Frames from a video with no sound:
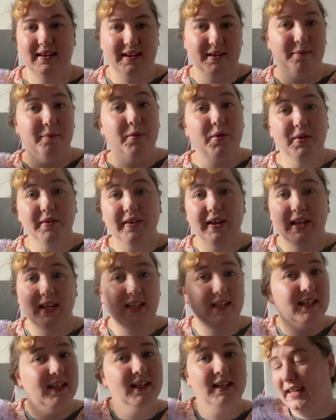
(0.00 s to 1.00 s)
I'm
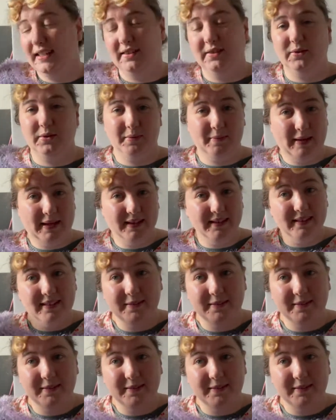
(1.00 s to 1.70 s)
moving. It's all a mess.